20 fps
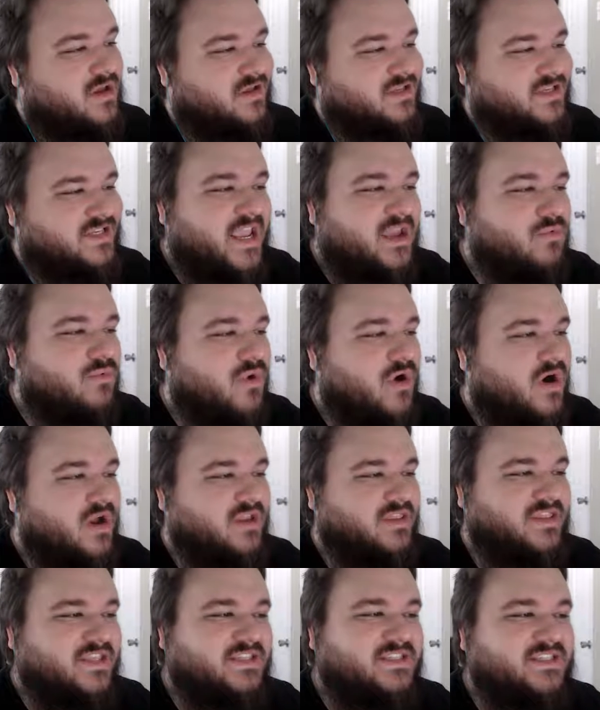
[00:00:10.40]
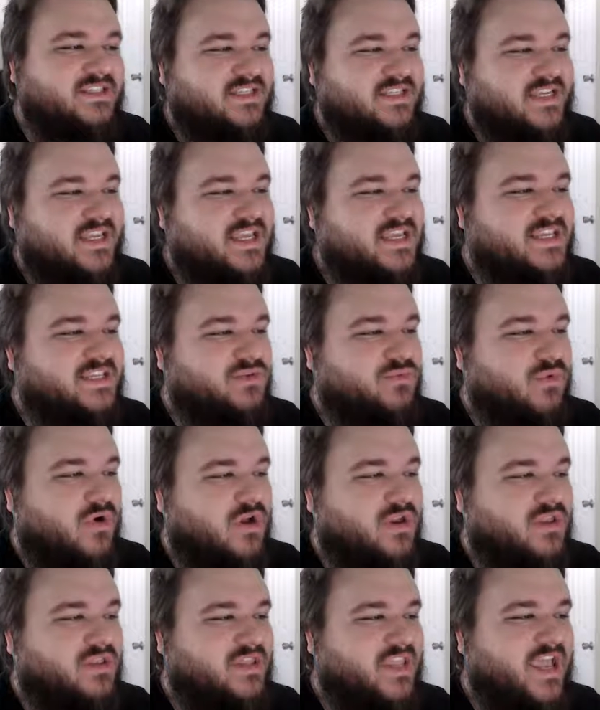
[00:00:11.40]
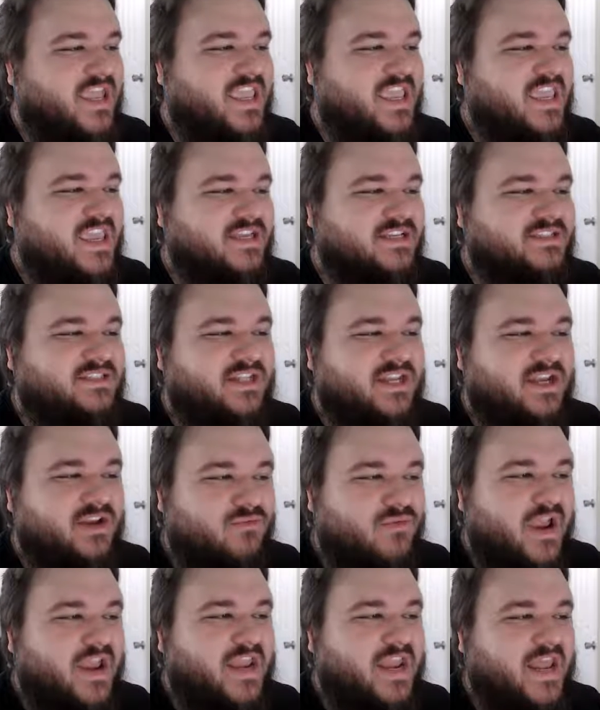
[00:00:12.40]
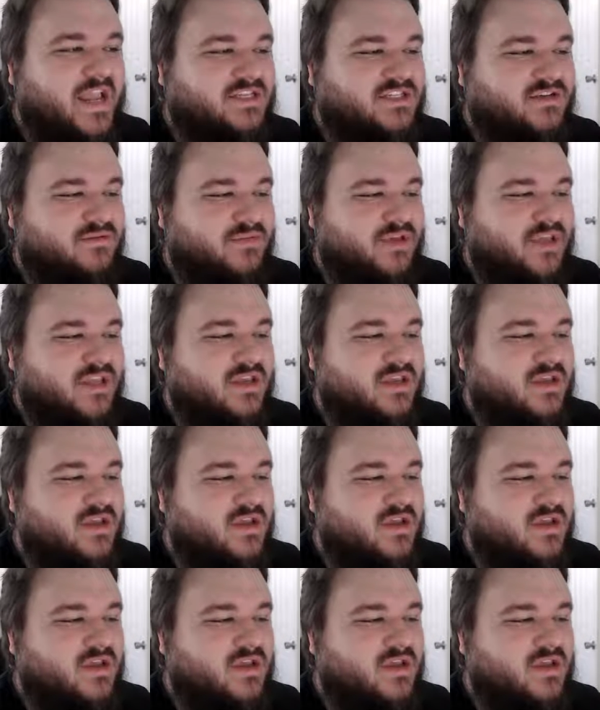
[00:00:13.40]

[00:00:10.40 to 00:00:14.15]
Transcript: Day one, this is an easy one. That geek is sitting right next to me.